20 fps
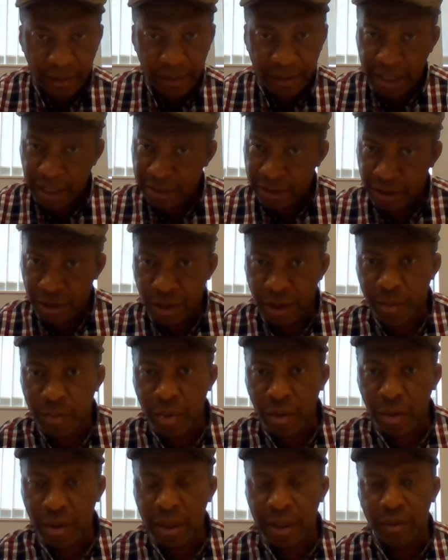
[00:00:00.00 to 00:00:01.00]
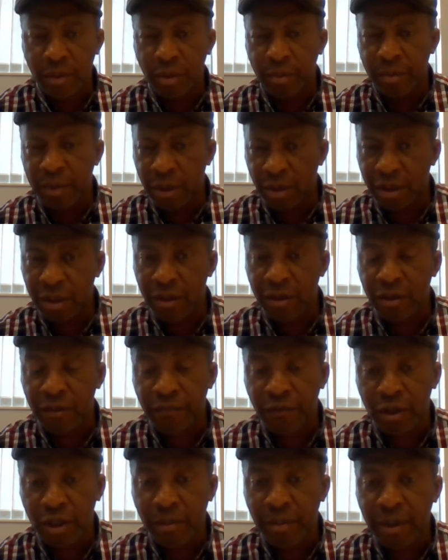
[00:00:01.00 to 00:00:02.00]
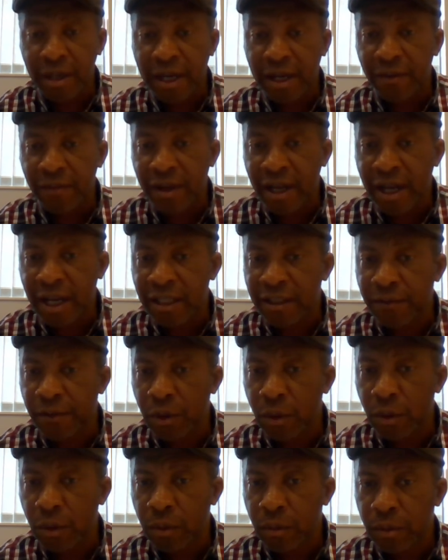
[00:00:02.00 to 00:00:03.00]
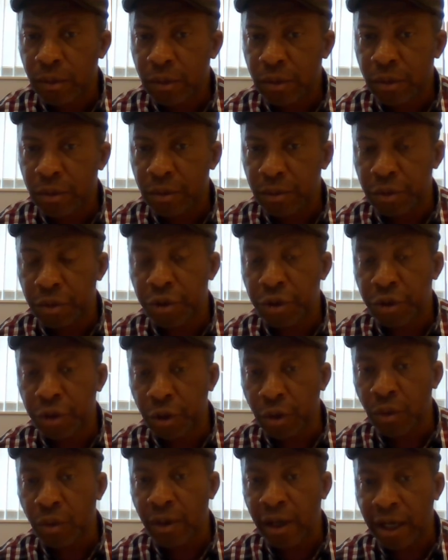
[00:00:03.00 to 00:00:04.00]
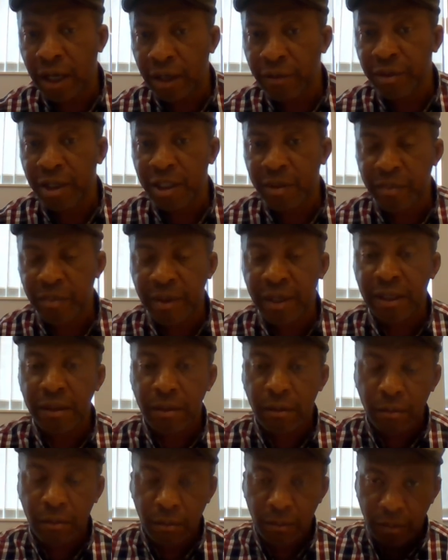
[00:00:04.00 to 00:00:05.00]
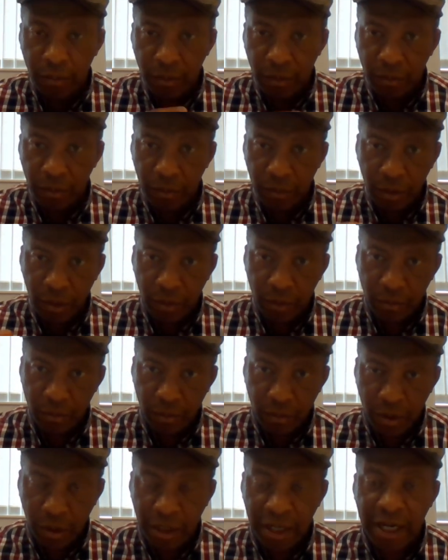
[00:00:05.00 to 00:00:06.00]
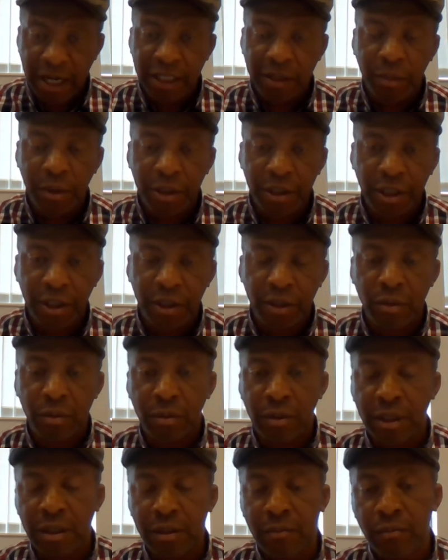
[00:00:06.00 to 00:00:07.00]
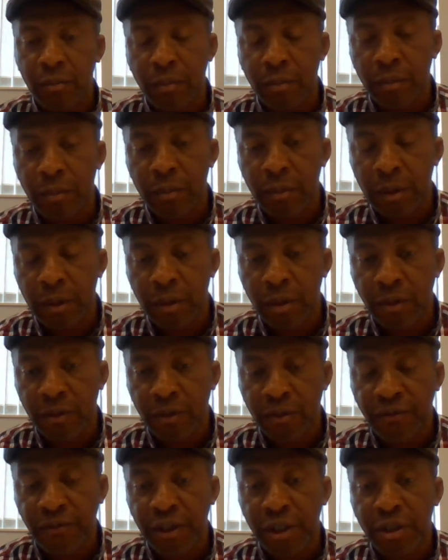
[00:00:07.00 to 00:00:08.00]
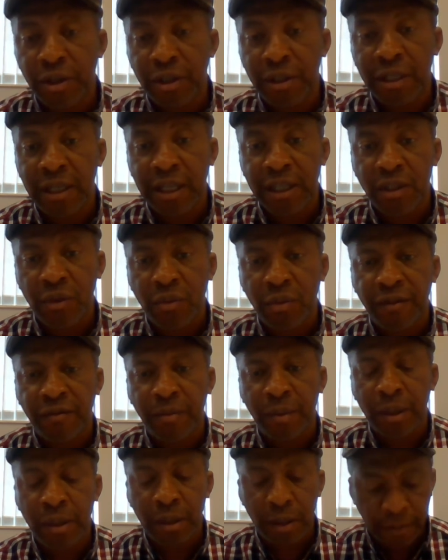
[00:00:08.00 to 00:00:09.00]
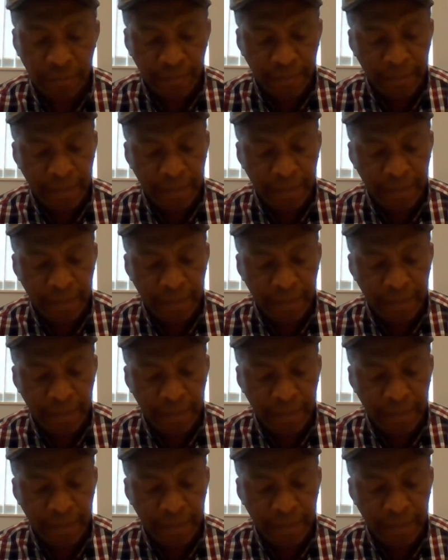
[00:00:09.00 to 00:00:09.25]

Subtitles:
As the other programs, we'll be looking for some kind of cash flow to show how you expect your cash budget to feature in the next 12 months.